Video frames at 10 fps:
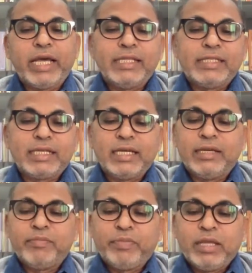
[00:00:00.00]
as
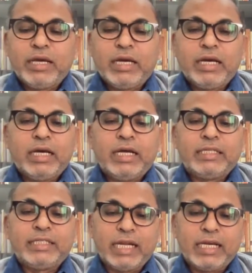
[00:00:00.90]

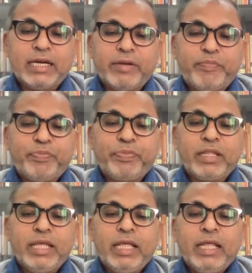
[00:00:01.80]
chalka.
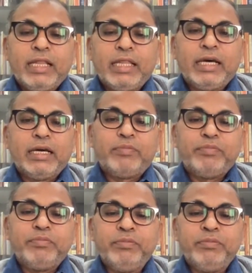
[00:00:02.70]
The